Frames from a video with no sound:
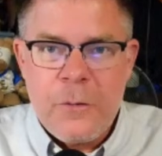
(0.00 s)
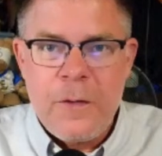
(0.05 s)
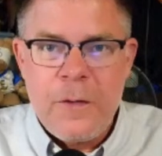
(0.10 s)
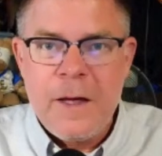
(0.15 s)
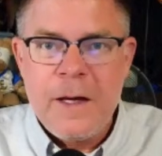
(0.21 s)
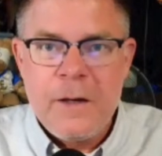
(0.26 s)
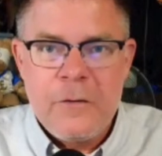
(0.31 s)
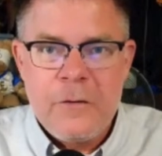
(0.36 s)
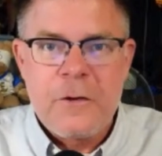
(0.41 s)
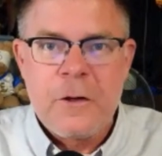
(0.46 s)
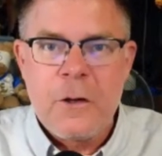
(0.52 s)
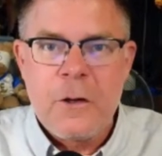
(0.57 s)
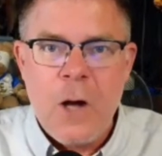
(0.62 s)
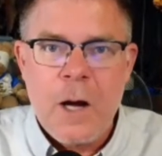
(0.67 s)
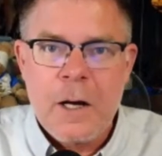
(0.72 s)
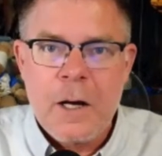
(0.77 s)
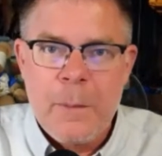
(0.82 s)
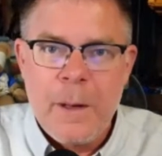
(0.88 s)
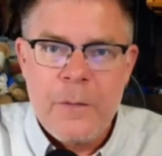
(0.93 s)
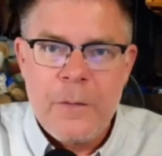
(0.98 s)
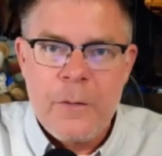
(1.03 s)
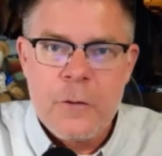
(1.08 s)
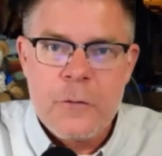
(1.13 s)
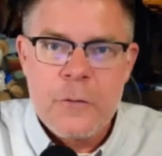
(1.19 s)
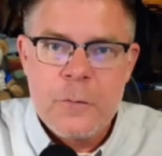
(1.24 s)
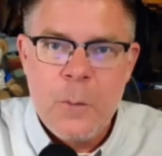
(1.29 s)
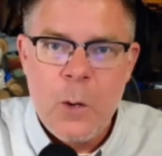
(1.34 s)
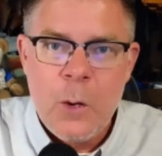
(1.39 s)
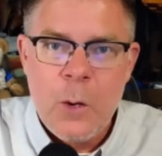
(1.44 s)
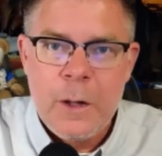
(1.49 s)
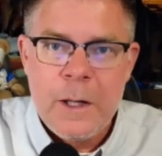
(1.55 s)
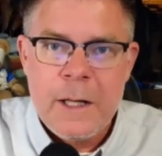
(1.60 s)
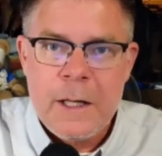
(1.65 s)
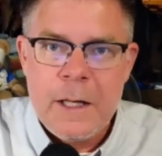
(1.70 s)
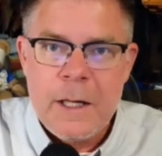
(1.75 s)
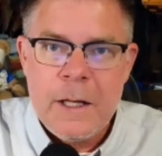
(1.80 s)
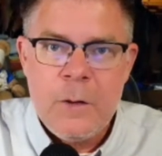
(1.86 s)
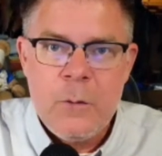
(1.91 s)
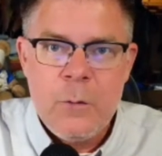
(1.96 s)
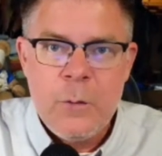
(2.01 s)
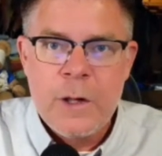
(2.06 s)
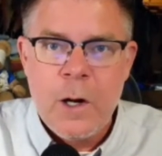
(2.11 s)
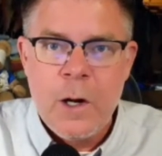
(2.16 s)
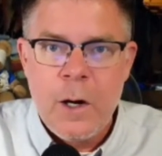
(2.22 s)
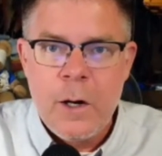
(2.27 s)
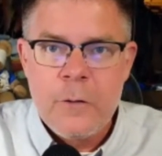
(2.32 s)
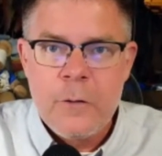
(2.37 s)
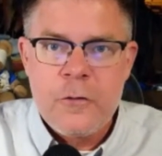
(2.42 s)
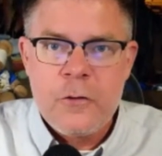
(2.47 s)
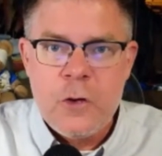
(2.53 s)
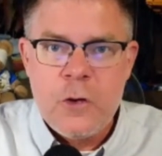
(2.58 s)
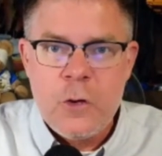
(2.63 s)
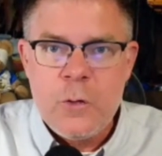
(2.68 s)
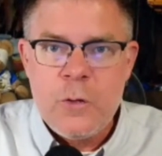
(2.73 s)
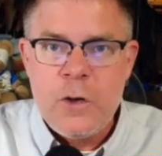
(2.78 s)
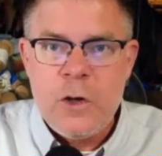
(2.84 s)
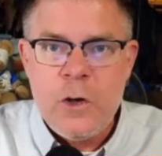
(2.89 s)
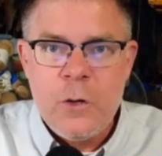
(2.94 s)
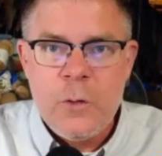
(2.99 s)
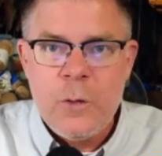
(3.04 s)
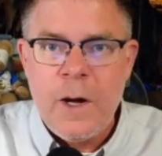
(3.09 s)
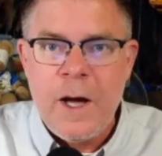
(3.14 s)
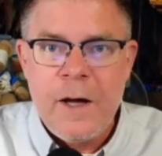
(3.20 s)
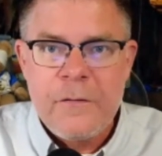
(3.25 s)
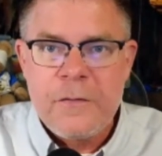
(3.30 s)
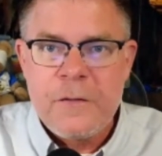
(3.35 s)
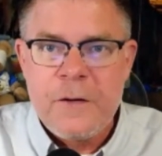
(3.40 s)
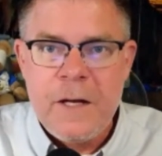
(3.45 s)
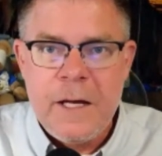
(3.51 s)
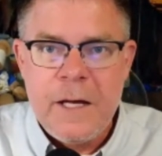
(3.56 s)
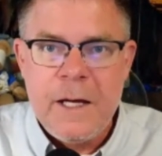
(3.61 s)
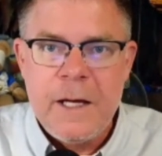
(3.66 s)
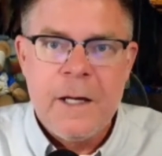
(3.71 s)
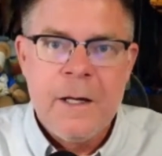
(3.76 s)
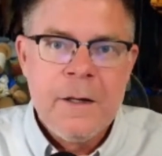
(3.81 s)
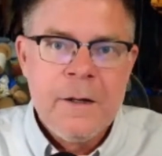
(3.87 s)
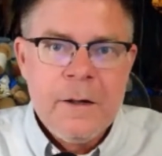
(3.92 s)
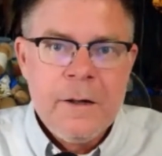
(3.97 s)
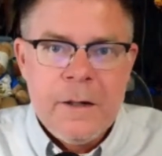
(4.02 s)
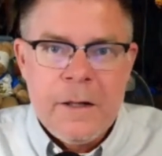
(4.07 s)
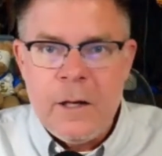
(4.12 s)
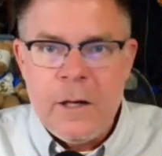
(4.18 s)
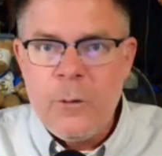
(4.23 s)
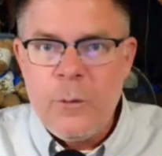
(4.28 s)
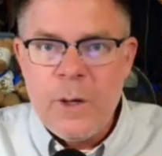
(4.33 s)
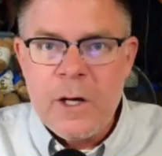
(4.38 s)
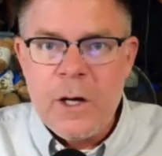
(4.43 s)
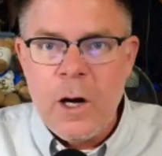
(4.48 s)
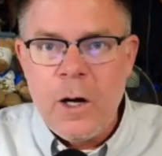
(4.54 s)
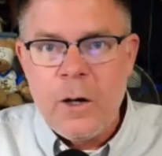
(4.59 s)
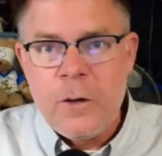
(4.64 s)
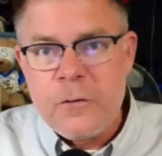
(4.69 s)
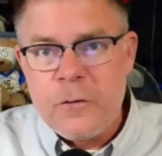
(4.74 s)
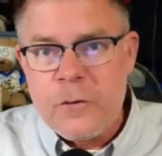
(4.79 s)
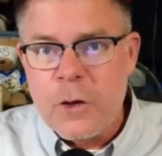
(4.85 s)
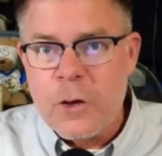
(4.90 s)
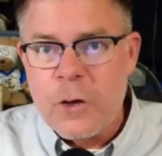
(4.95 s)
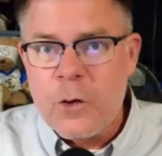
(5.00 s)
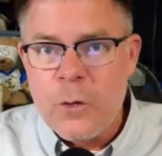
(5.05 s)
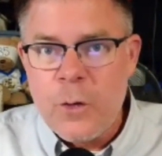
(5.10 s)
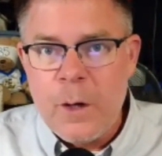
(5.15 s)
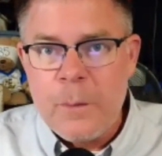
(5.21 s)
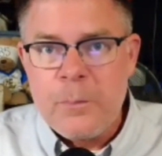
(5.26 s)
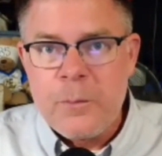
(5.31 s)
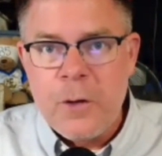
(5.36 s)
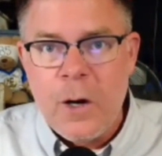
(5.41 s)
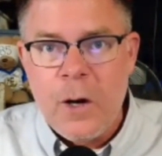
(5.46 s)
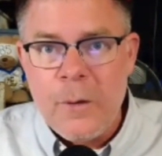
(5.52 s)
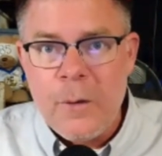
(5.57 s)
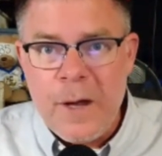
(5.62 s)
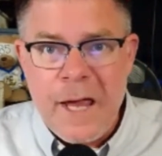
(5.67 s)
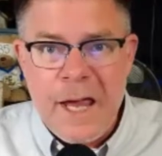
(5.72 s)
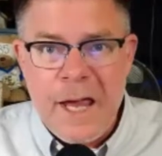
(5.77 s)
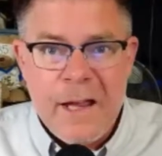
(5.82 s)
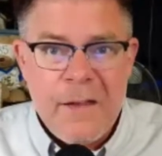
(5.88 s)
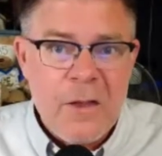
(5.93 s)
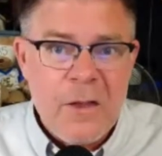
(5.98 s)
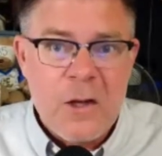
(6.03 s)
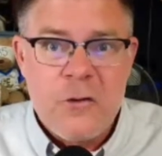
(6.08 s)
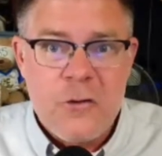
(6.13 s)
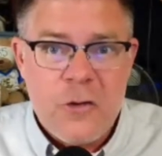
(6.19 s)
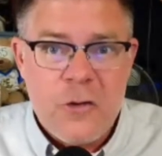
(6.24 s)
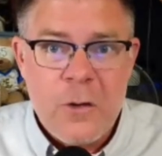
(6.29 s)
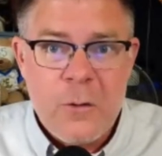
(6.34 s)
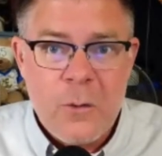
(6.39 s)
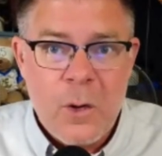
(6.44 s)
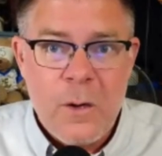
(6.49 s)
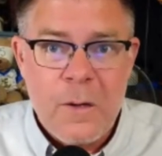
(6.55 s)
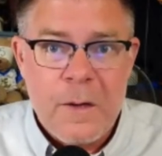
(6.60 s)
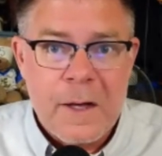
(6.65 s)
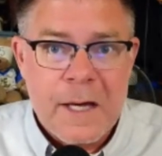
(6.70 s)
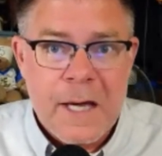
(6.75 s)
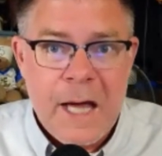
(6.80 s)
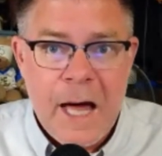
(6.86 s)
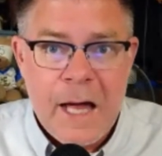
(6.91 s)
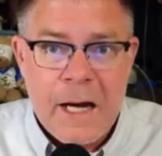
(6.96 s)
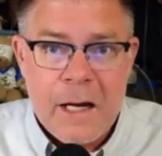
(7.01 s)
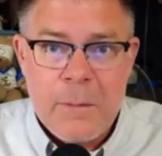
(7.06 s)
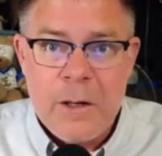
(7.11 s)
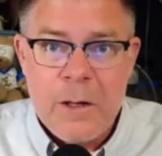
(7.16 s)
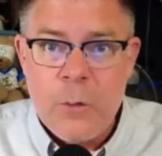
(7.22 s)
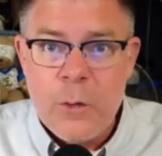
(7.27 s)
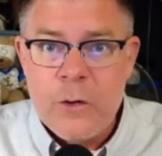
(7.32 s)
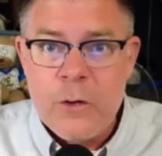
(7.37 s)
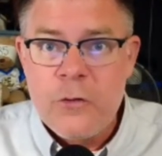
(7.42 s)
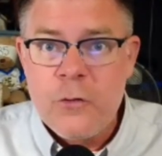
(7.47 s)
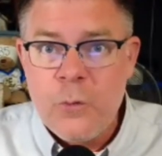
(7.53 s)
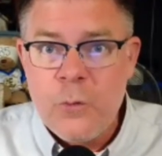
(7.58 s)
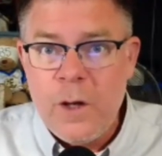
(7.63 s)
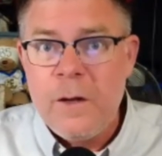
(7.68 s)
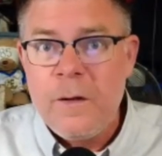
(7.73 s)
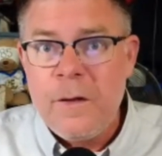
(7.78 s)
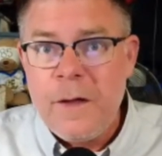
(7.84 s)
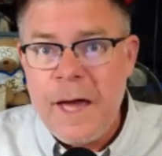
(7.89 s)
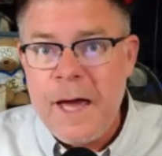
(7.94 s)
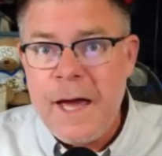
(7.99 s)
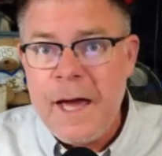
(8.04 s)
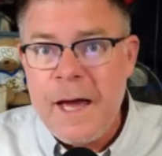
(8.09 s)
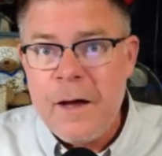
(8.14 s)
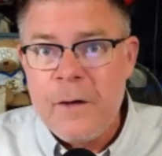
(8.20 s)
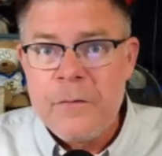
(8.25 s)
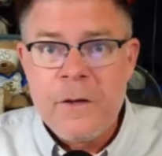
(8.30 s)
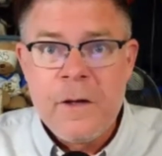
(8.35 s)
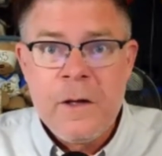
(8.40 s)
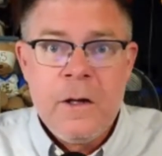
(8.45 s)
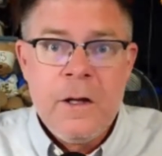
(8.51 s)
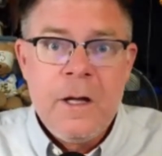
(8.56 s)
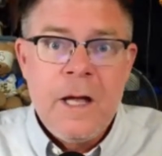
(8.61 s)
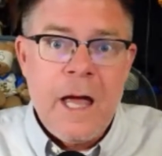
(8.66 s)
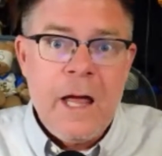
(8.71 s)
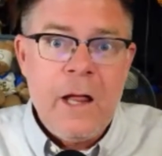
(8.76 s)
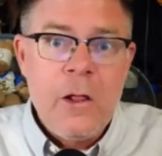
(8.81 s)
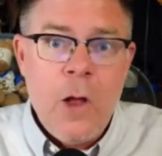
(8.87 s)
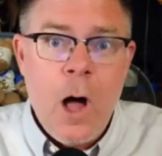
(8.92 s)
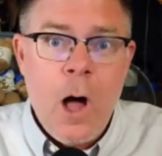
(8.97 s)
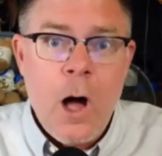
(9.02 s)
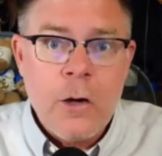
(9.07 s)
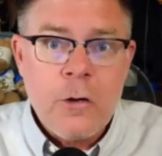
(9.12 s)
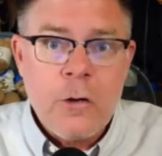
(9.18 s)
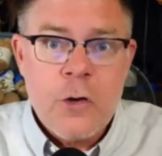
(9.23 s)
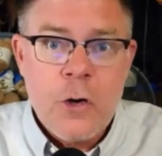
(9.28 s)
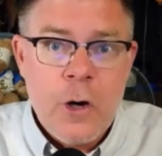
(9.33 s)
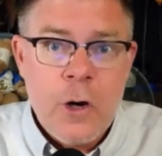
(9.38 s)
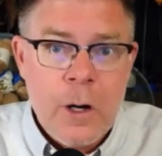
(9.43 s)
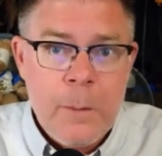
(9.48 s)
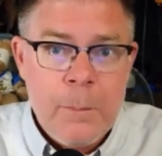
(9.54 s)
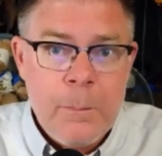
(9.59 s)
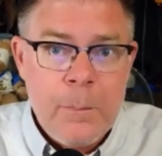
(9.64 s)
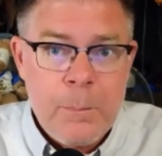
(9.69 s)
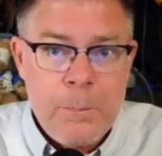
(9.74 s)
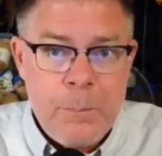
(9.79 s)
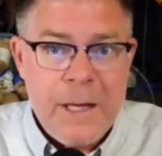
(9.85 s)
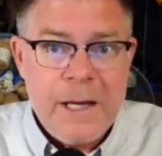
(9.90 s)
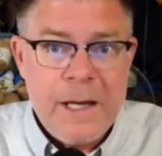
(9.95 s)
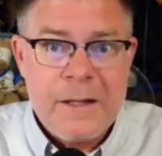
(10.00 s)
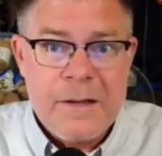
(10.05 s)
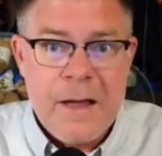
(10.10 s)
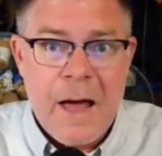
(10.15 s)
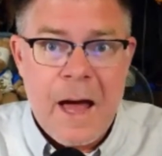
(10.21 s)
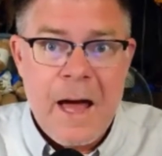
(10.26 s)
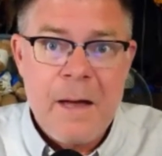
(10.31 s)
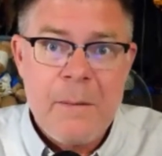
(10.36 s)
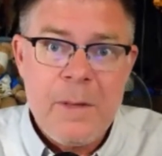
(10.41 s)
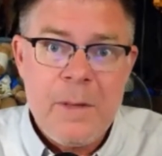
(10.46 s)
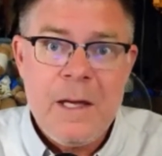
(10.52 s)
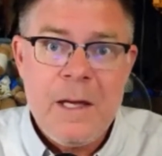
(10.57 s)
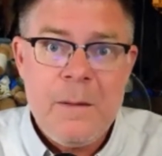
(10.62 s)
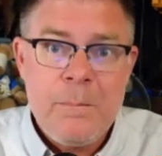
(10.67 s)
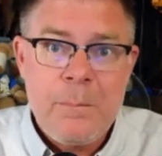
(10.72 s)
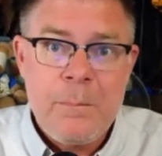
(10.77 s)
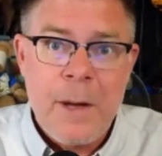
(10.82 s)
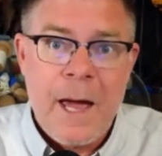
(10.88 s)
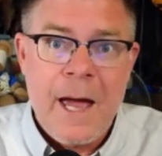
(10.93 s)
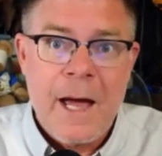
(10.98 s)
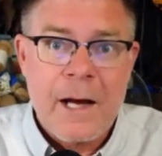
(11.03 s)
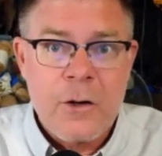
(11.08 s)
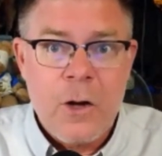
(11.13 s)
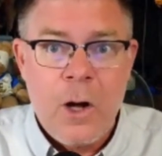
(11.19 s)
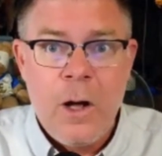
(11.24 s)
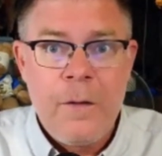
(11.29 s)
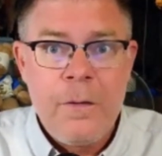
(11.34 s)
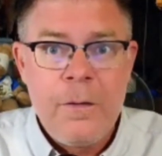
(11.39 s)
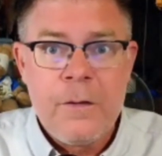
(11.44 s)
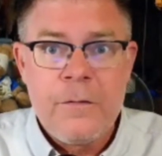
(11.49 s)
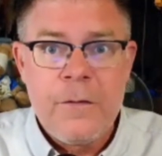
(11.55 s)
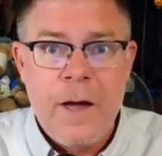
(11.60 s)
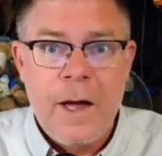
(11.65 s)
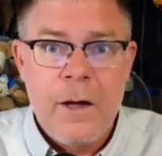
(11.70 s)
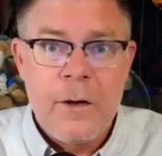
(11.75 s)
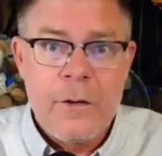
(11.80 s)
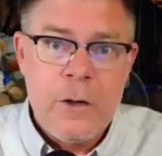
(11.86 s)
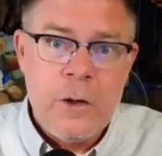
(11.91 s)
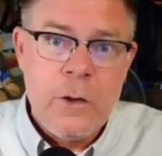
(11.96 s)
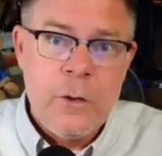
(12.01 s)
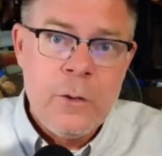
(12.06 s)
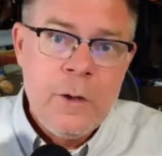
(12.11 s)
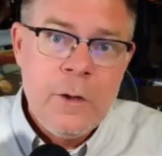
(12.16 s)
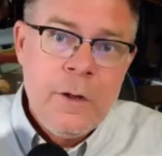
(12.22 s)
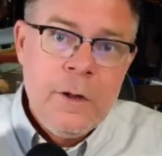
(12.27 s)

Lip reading: things to talk about this morning in regards to UFD, in regards to crypto and the general economy, which will have a long term, big time impact on the value